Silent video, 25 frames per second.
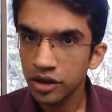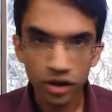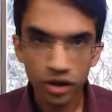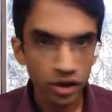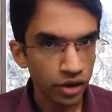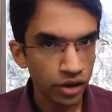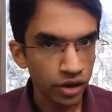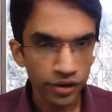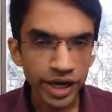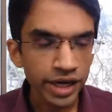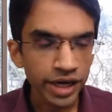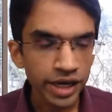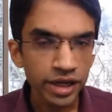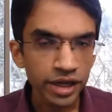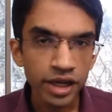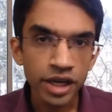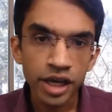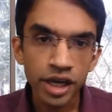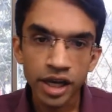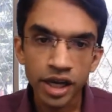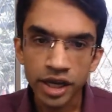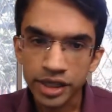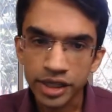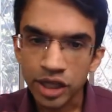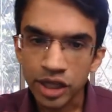All right.
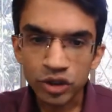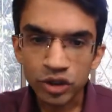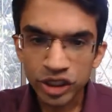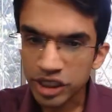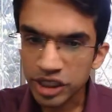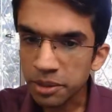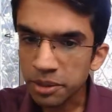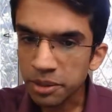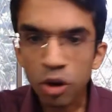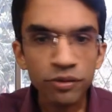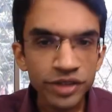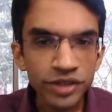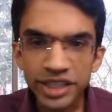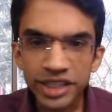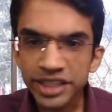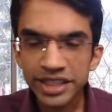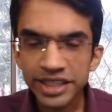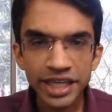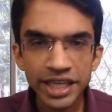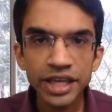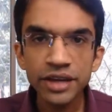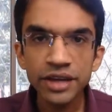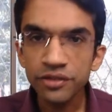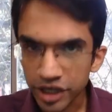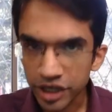Now, some of these
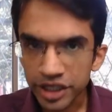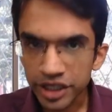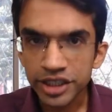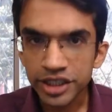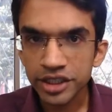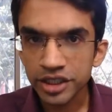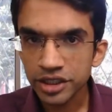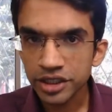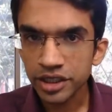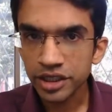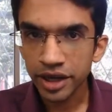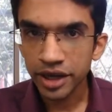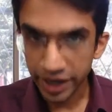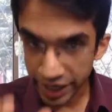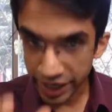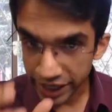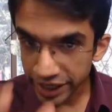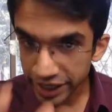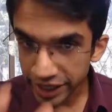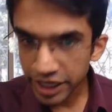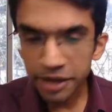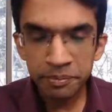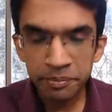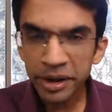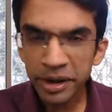keywords
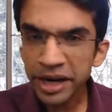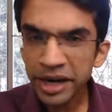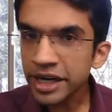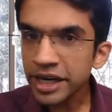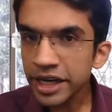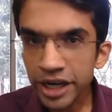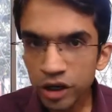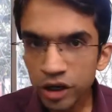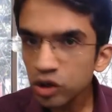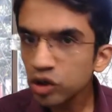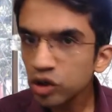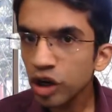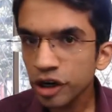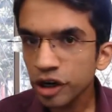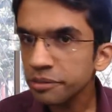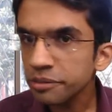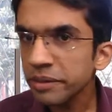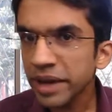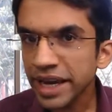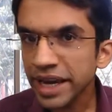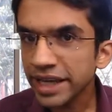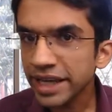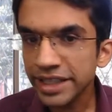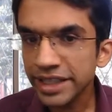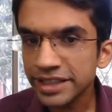independently do not
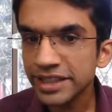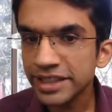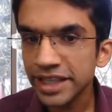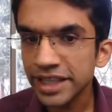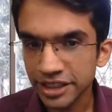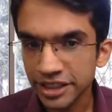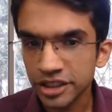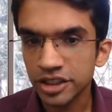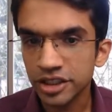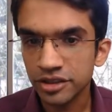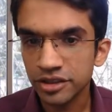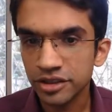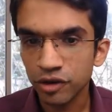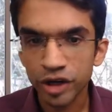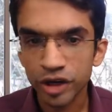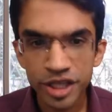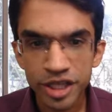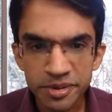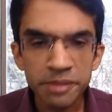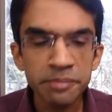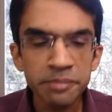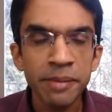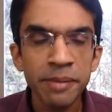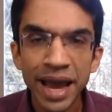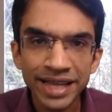make any sense. For
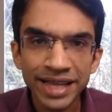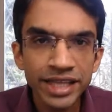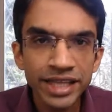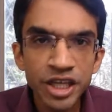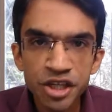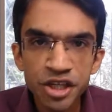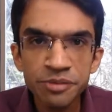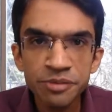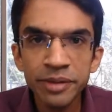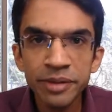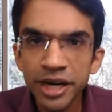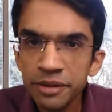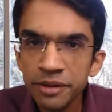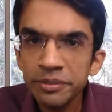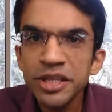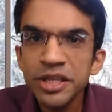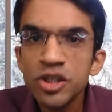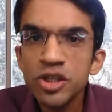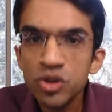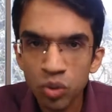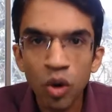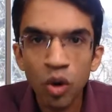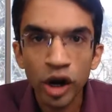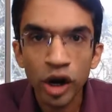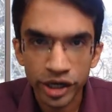example, management
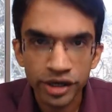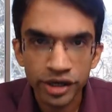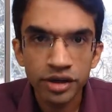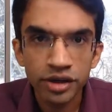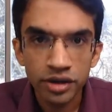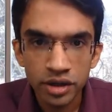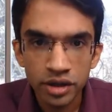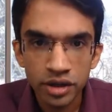means what?